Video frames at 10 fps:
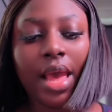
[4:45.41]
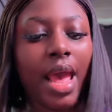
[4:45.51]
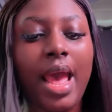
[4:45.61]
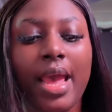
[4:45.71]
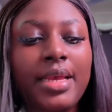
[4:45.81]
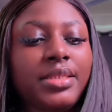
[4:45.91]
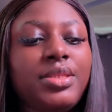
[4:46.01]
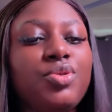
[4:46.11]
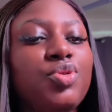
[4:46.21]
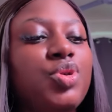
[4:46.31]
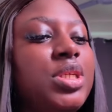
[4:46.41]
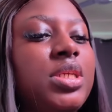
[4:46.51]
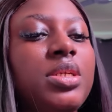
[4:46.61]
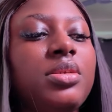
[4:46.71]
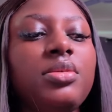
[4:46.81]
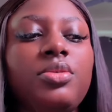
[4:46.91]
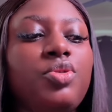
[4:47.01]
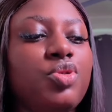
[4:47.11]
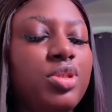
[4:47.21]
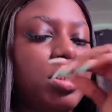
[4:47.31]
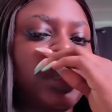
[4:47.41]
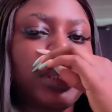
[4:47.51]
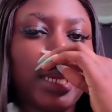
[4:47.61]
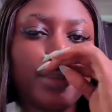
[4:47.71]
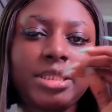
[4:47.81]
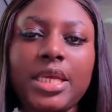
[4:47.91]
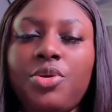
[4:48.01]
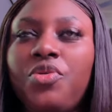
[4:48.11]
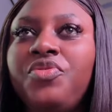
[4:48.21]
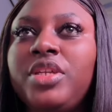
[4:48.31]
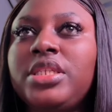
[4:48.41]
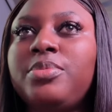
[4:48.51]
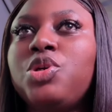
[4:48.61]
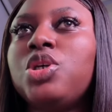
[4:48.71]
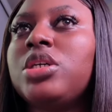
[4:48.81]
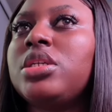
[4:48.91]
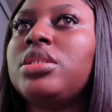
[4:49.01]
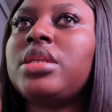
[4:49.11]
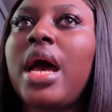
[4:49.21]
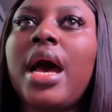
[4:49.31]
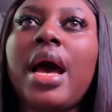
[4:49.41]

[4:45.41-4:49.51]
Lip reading: I still couldn't go to the MTN office because